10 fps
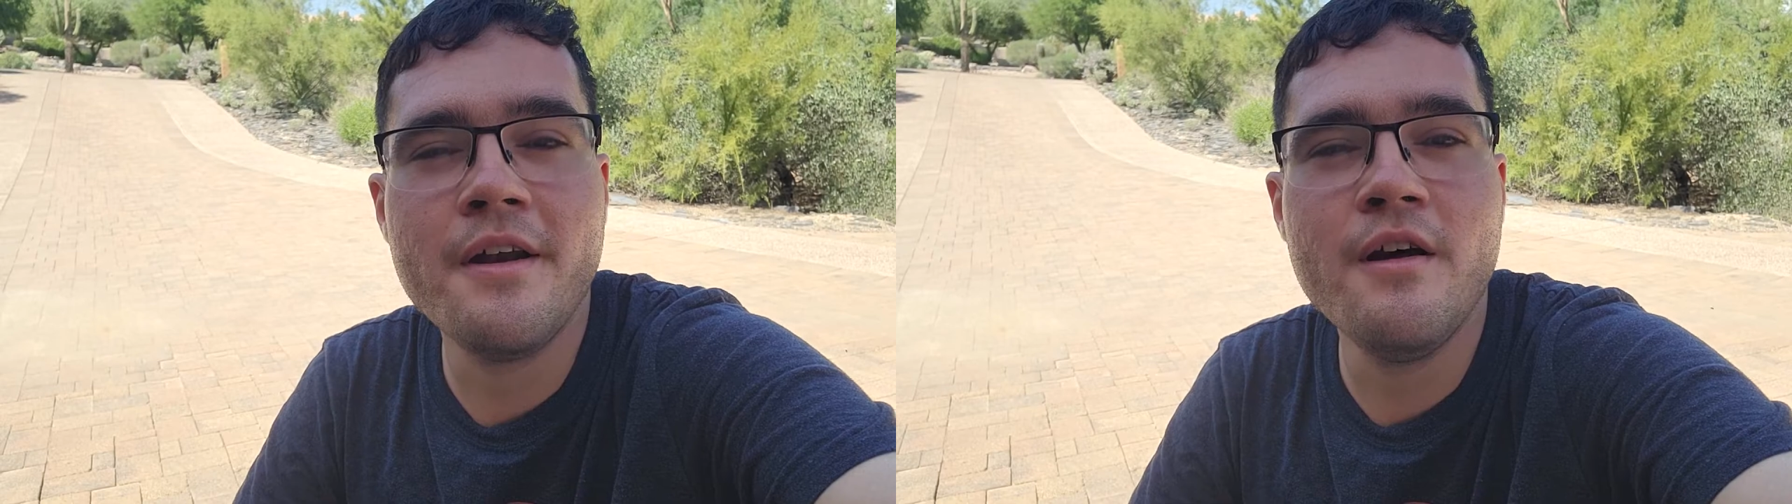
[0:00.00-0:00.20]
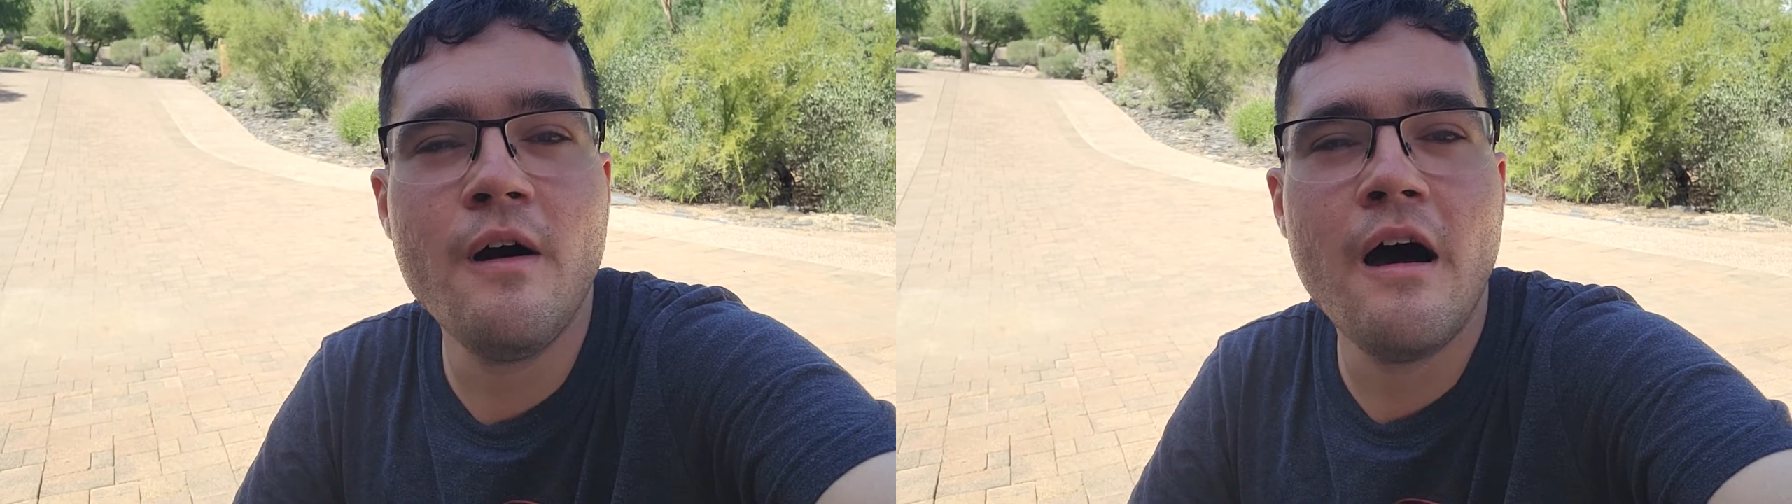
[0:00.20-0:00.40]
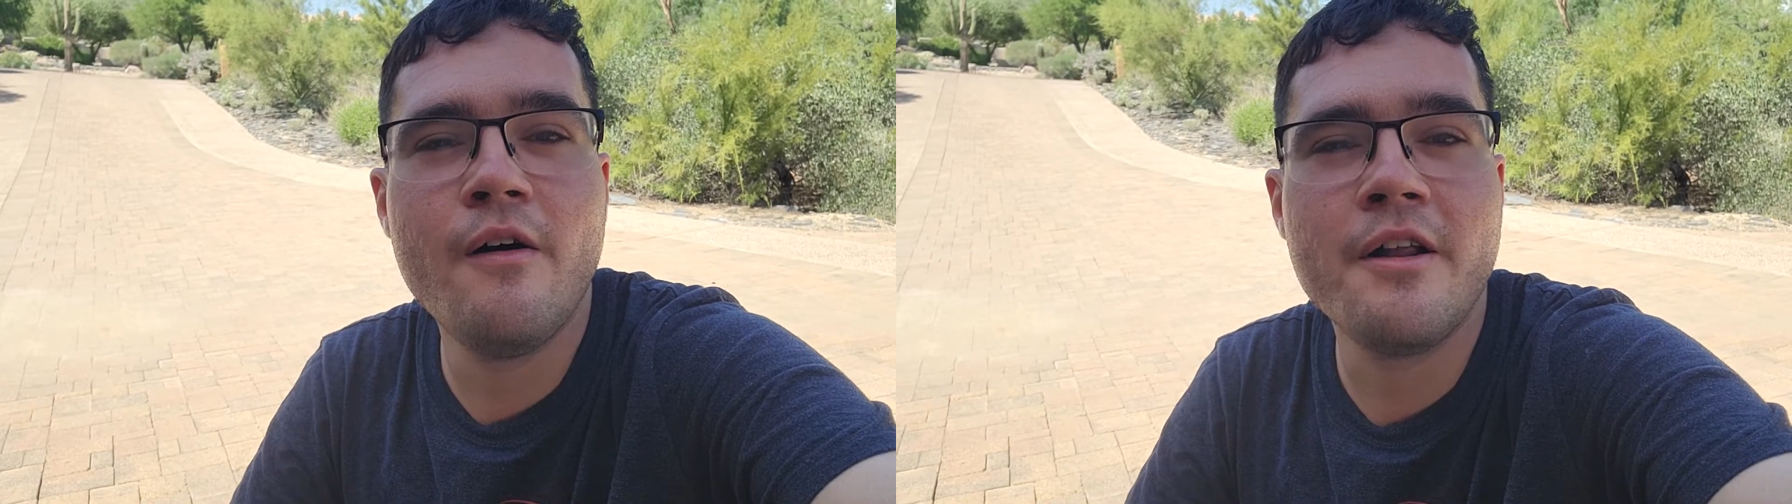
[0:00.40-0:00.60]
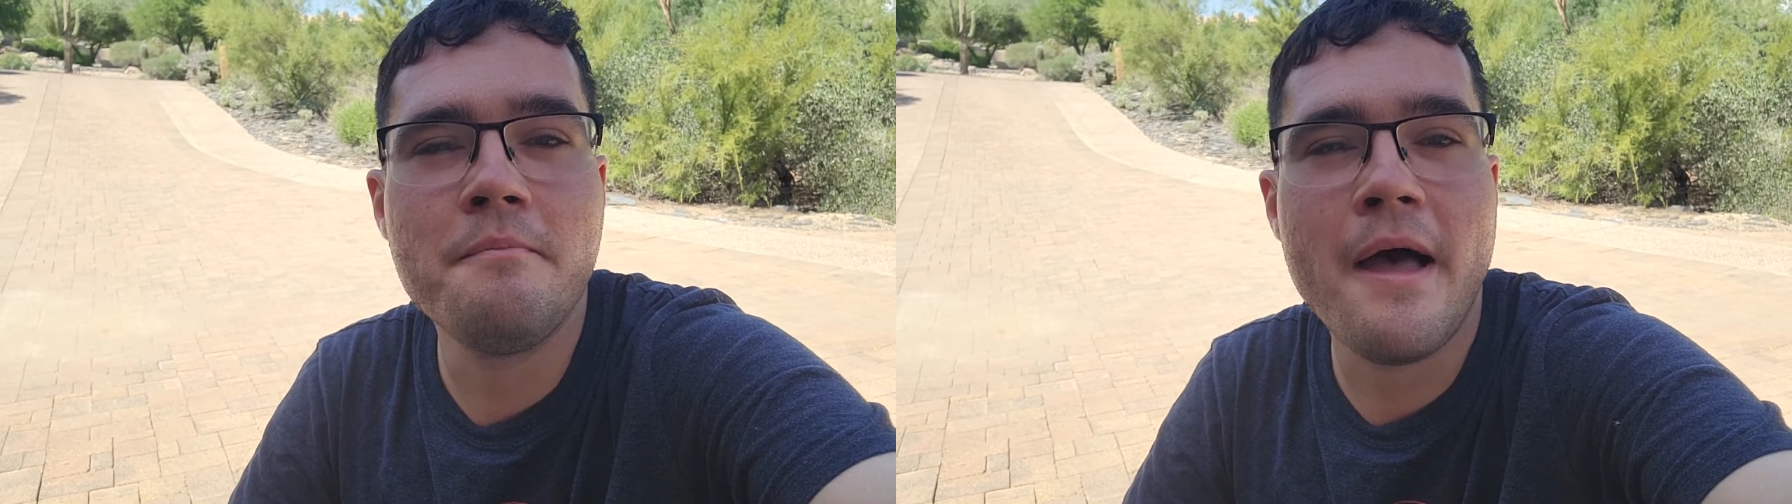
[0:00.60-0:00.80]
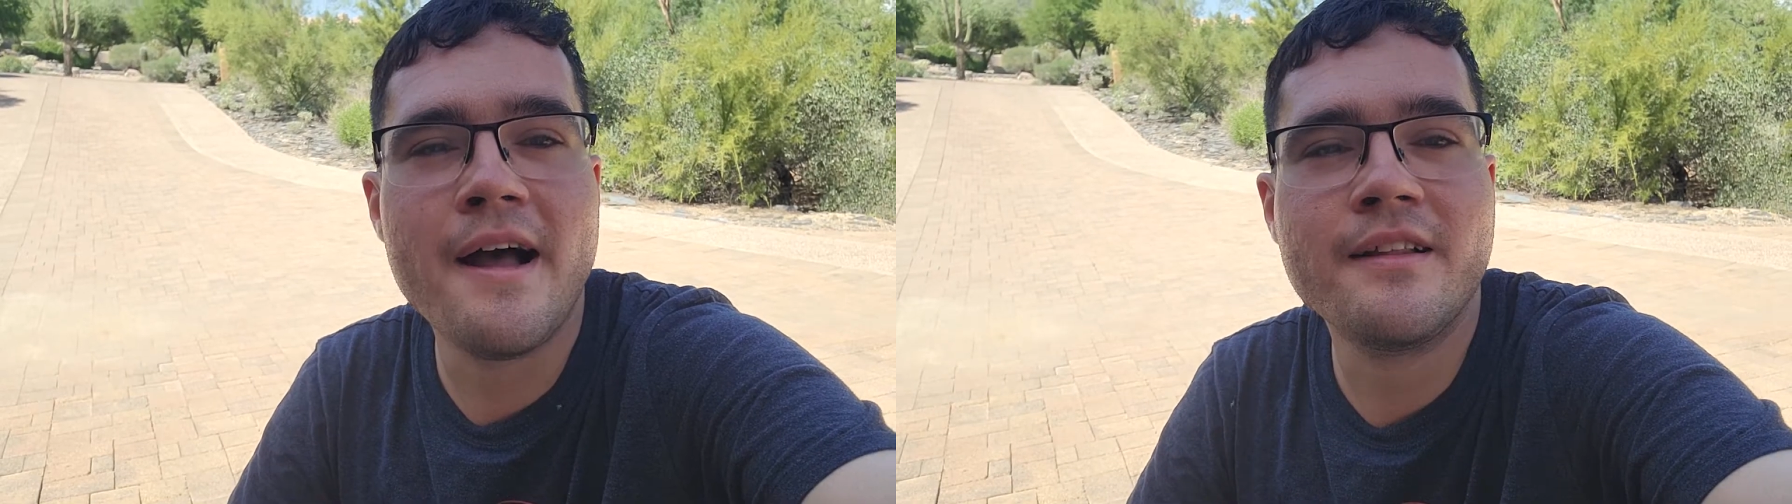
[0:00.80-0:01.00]
know how it
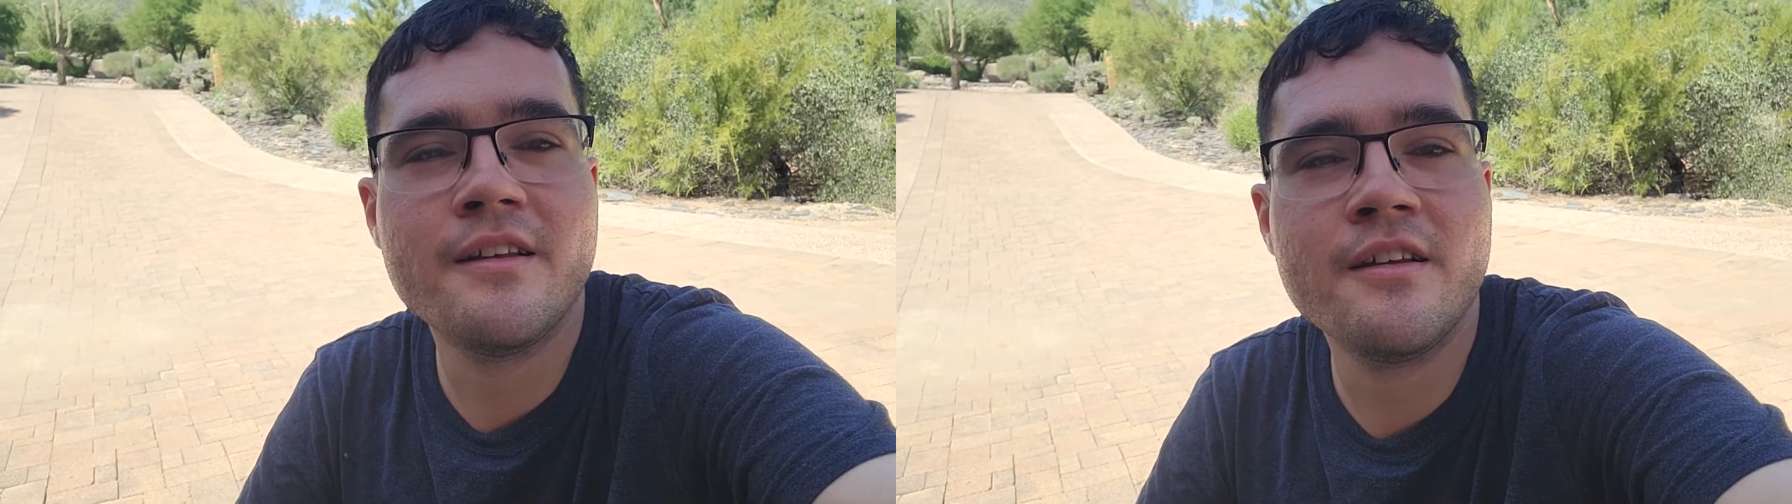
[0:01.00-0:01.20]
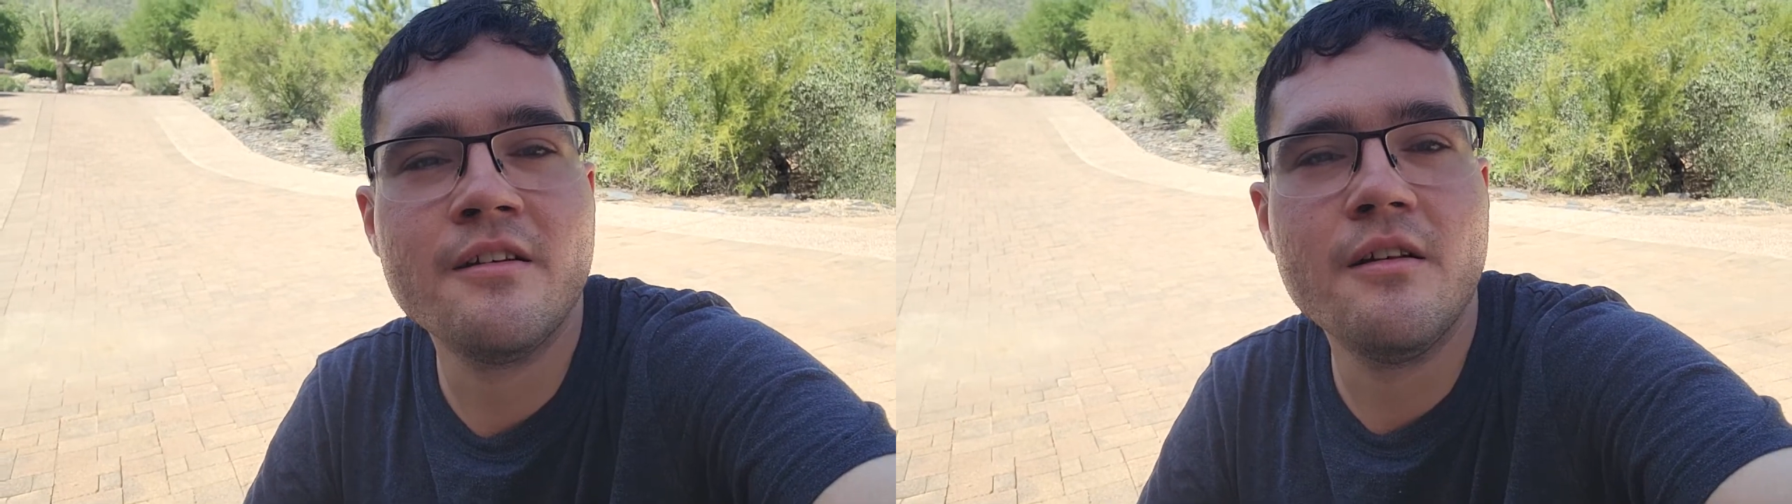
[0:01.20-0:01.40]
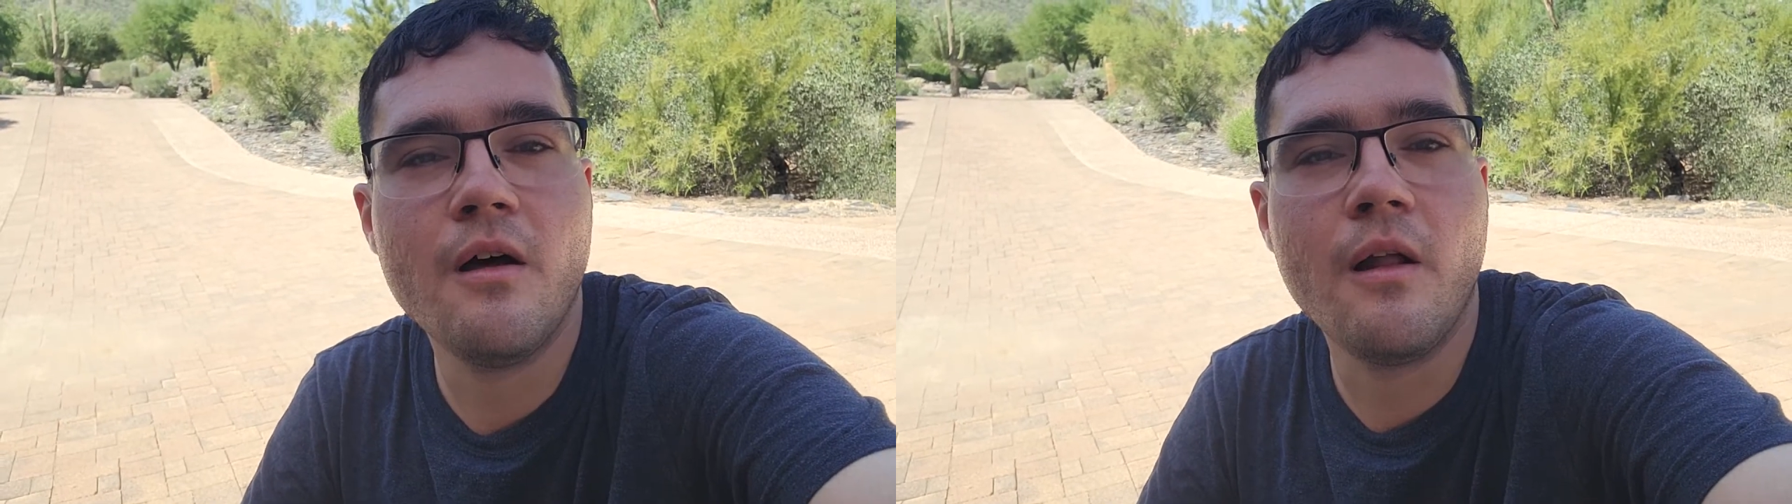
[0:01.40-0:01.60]
impacted